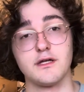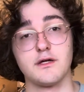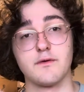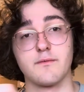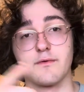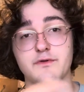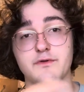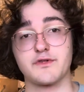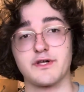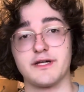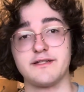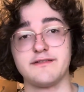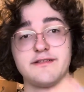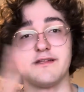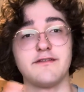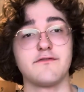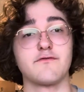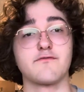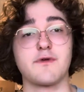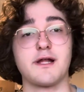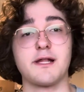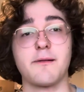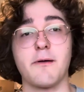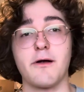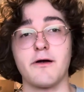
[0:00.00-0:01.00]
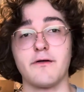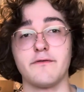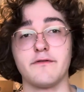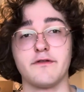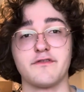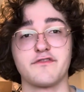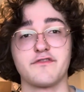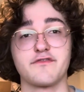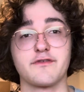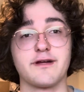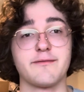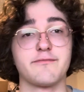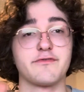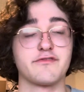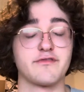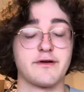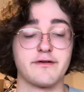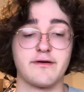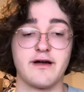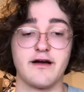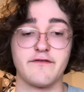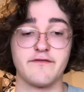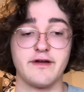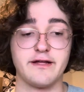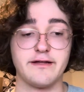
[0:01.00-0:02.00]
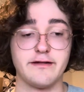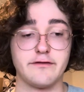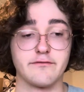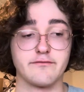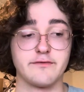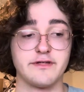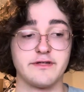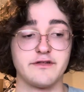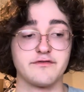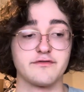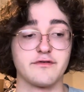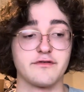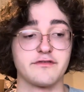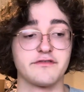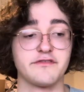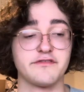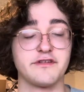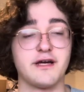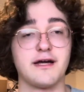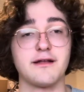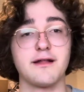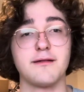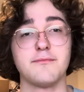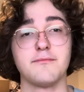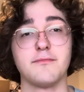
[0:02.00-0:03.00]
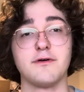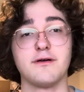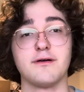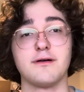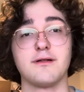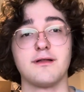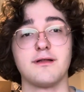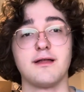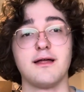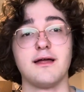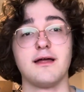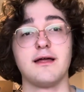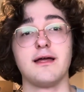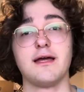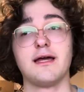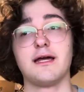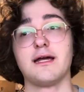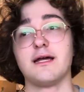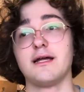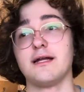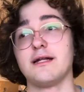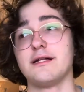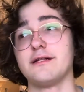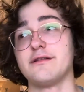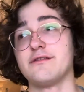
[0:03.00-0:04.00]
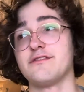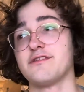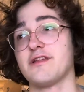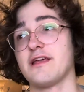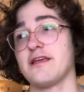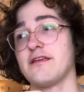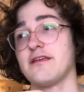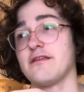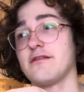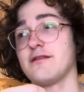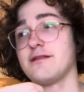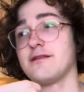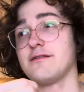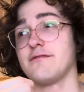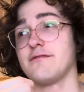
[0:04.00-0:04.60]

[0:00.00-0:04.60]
which I didn't write about in the script, so I don't have any resources on it, but it is a